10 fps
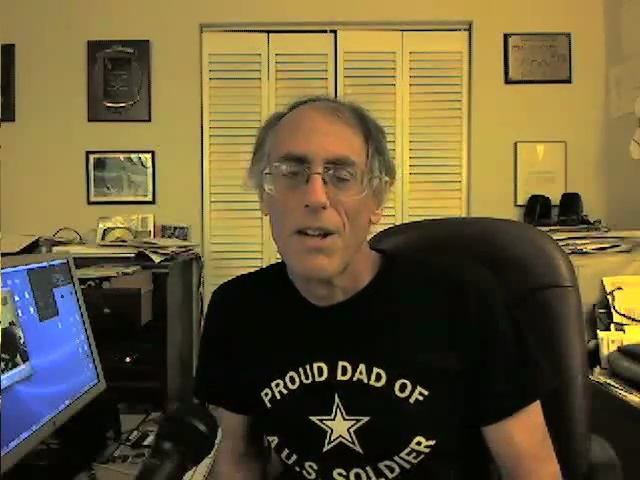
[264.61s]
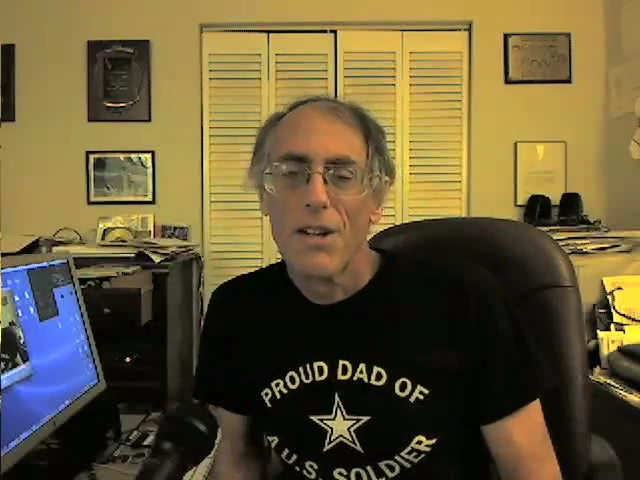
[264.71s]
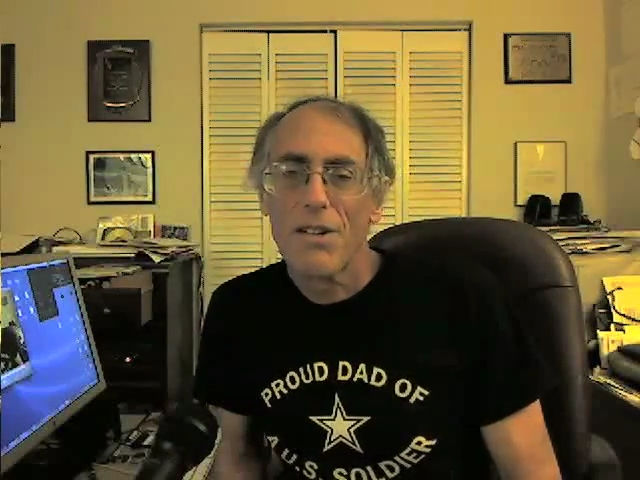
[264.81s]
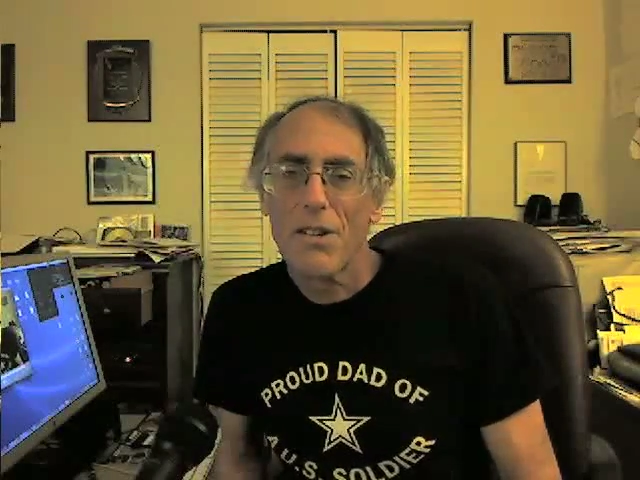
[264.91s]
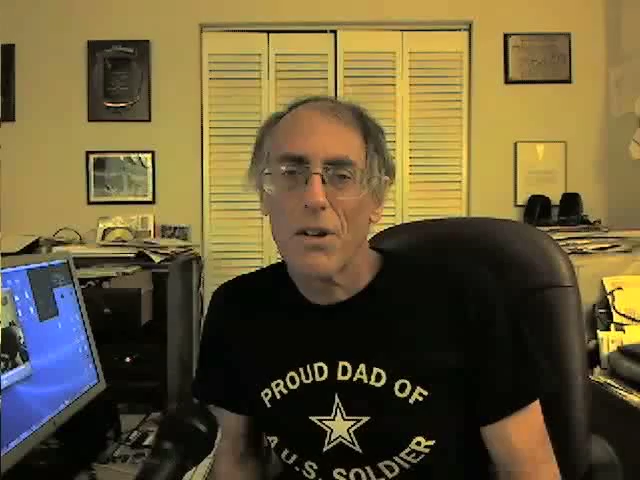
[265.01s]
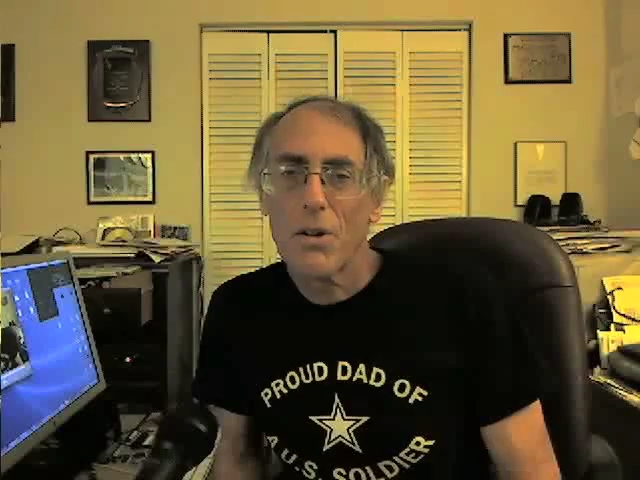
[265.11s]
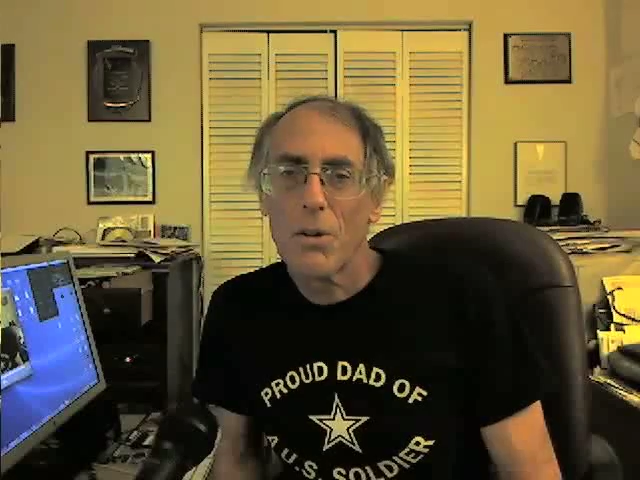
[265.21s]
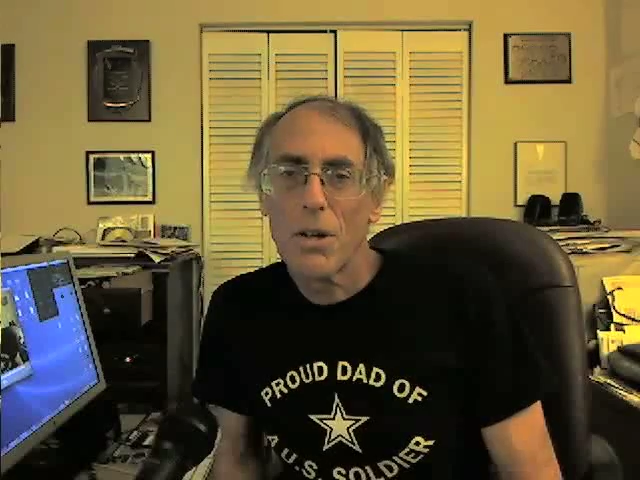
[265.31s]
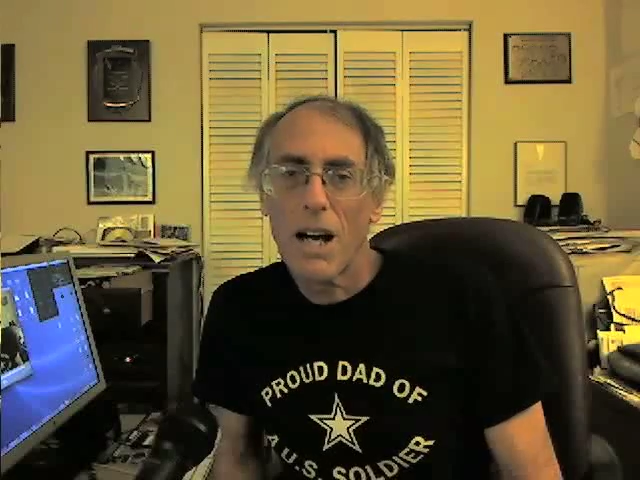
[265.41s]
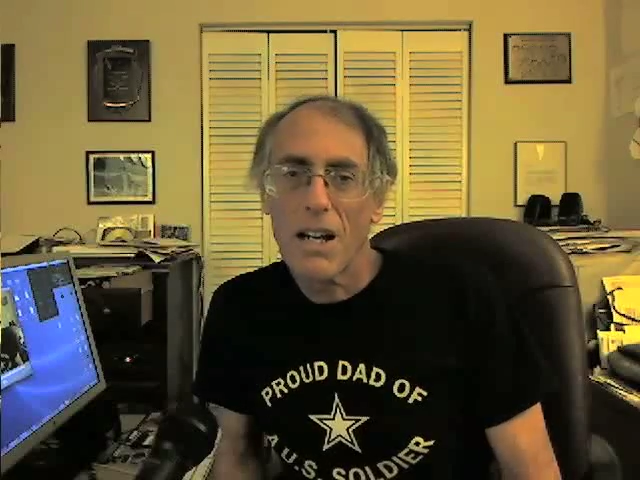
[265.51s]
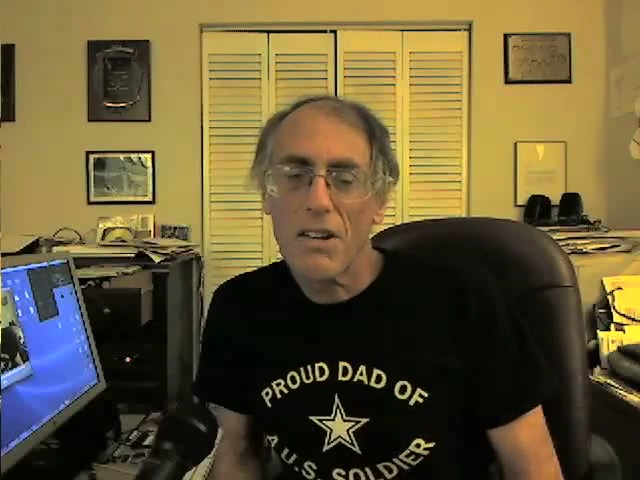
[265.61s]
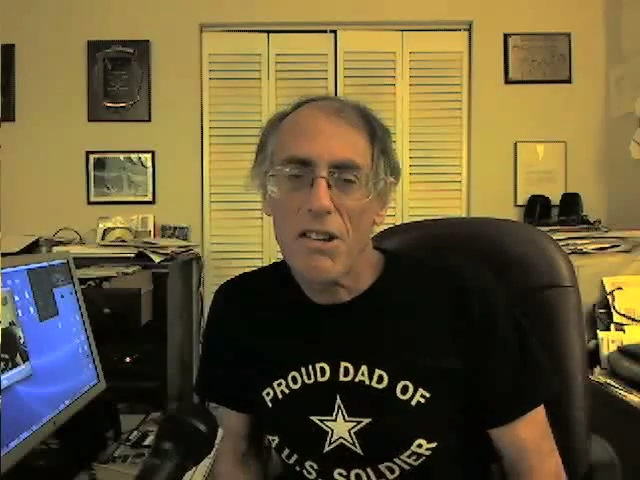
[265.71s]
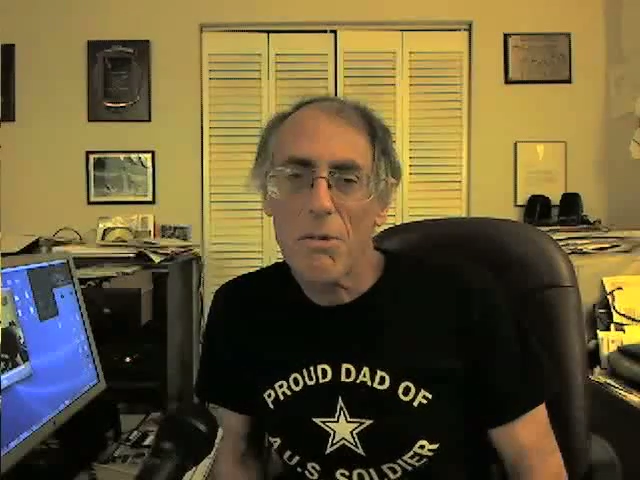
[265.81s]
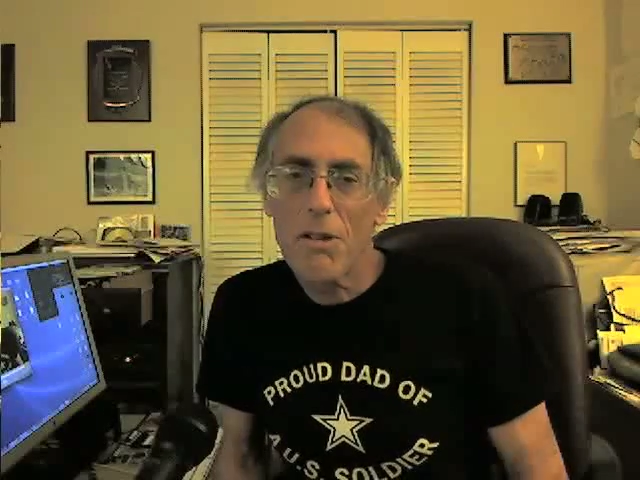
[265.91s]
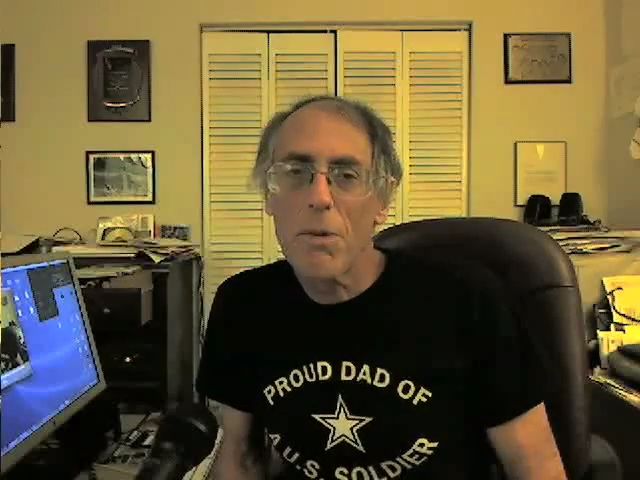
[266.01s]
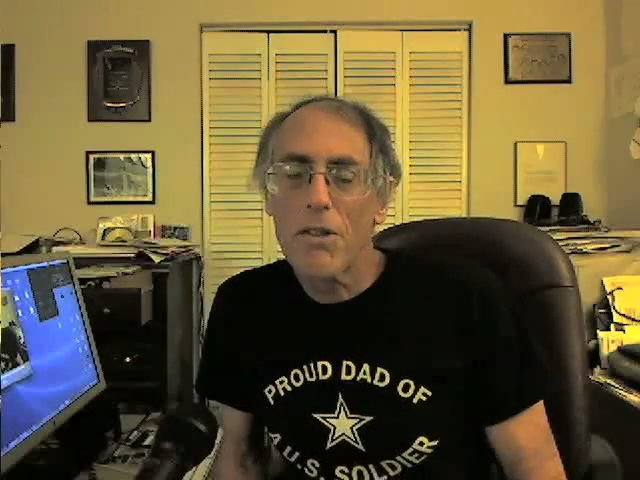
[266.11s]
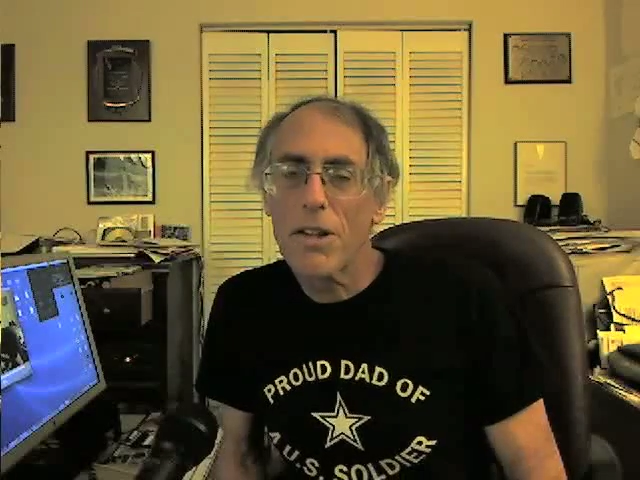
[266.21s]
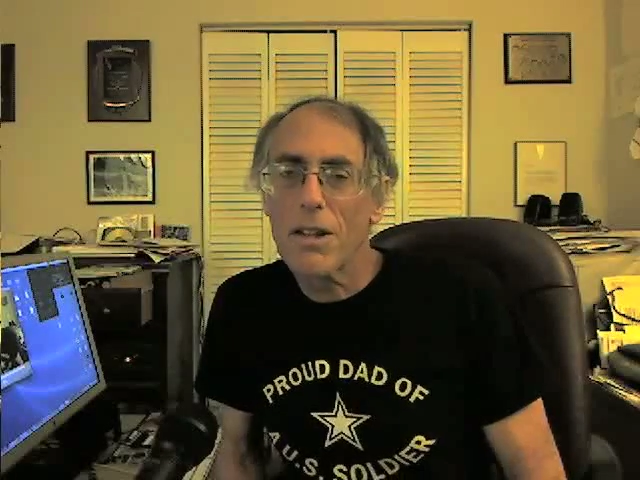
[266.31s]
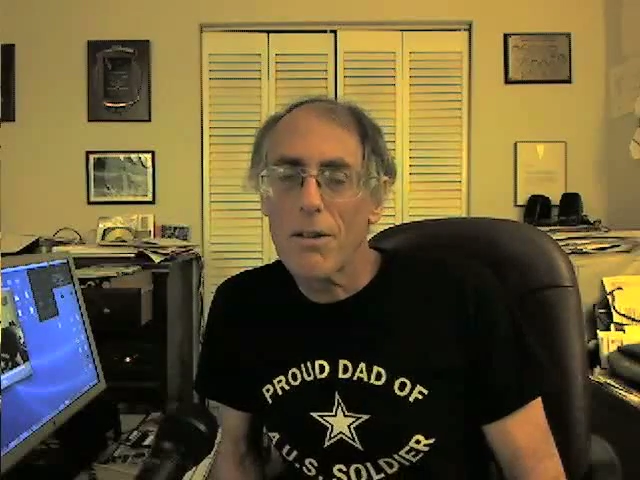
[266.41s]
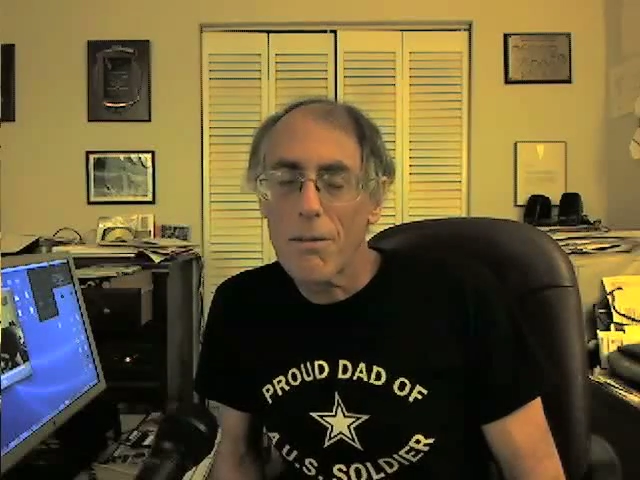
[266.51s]
So I like this way of
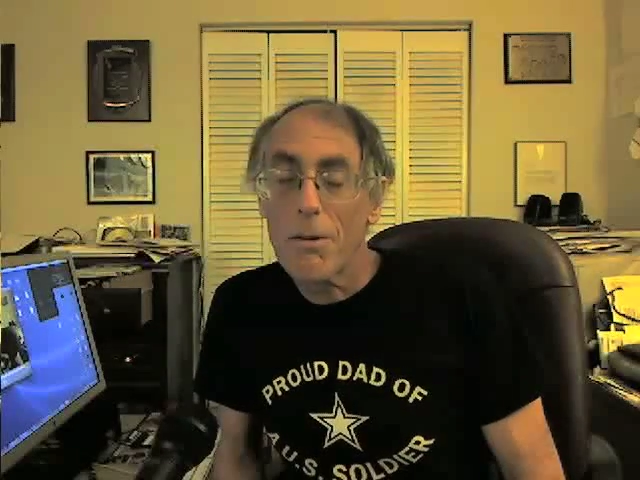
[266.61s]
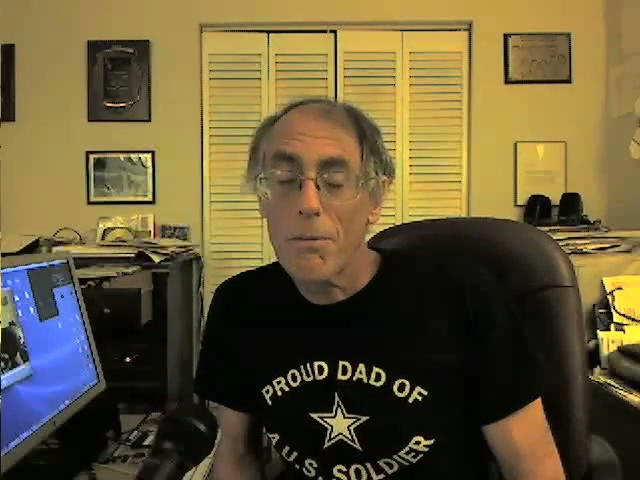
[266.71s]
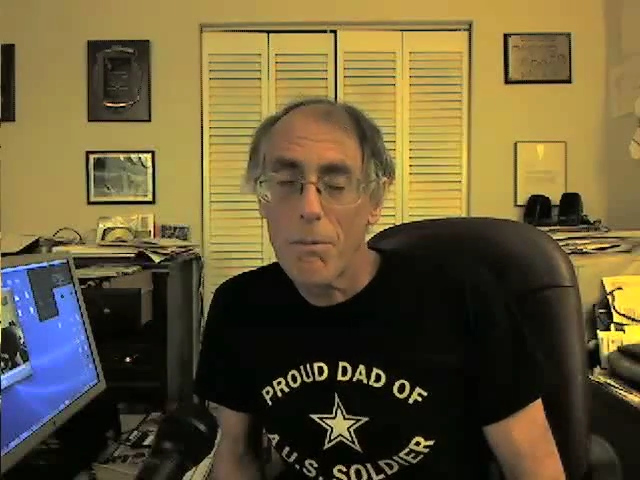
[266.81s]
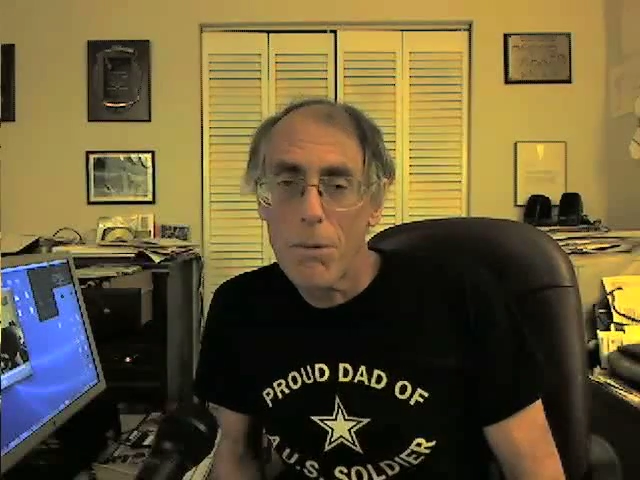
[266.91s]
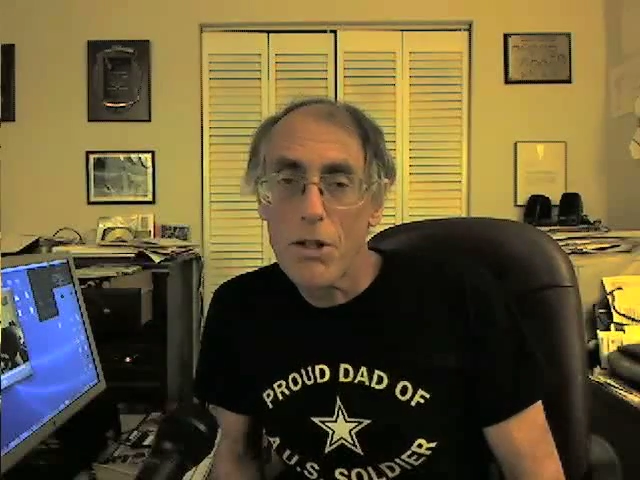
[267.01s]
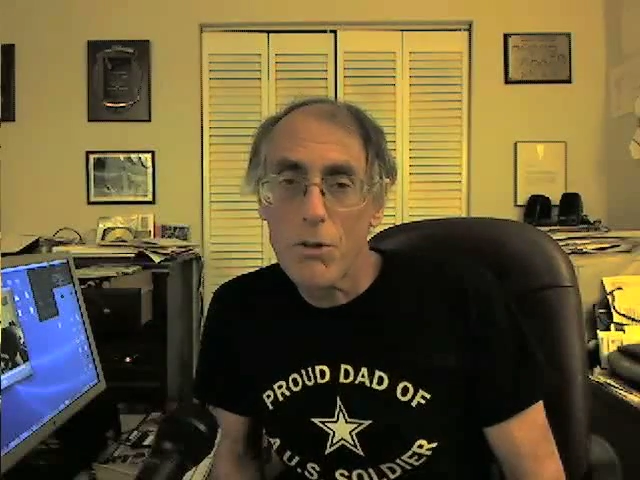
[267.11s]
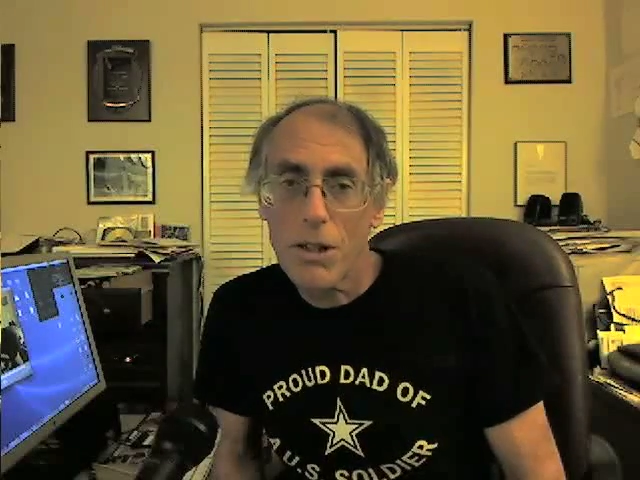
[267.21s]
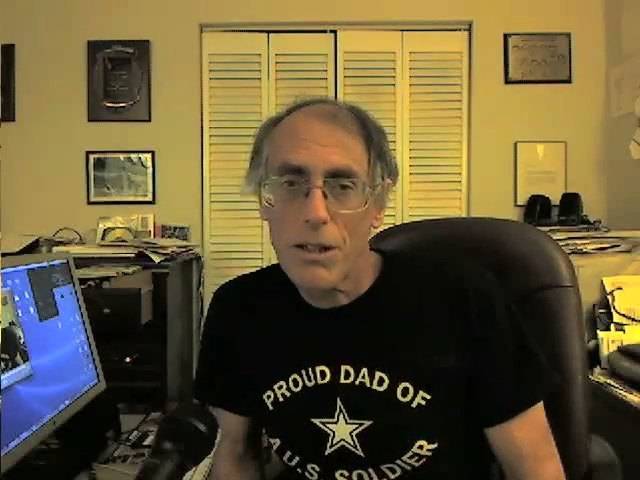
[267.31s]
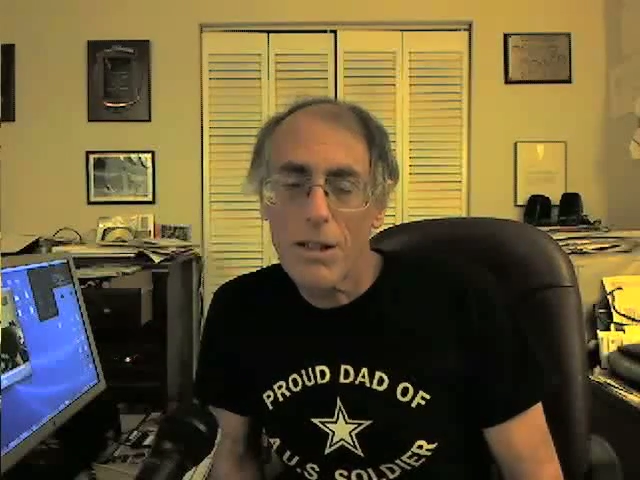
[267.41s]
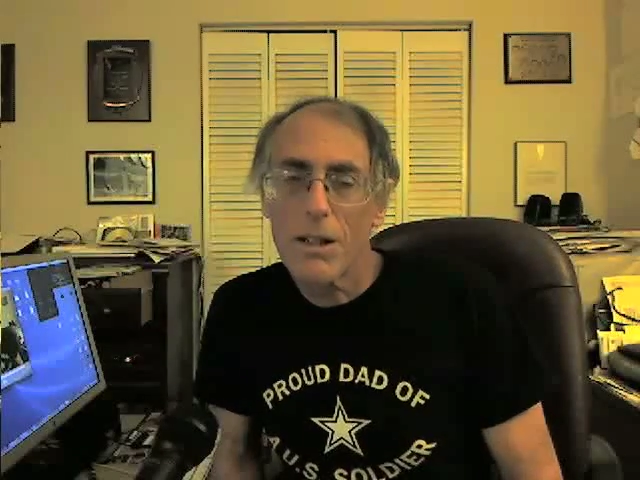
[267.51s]
measuring